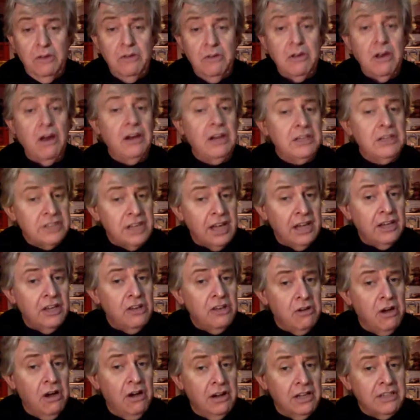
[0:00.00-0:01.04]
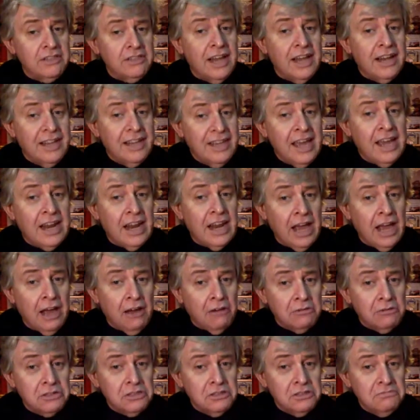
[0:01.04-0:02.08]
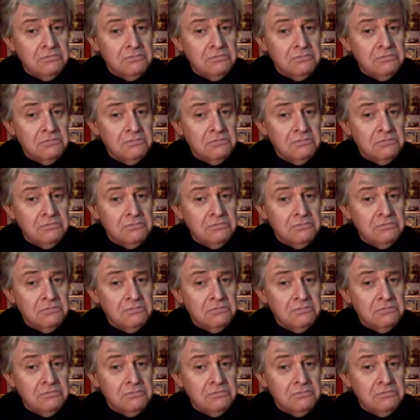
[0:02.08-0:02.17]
can't exactly get out.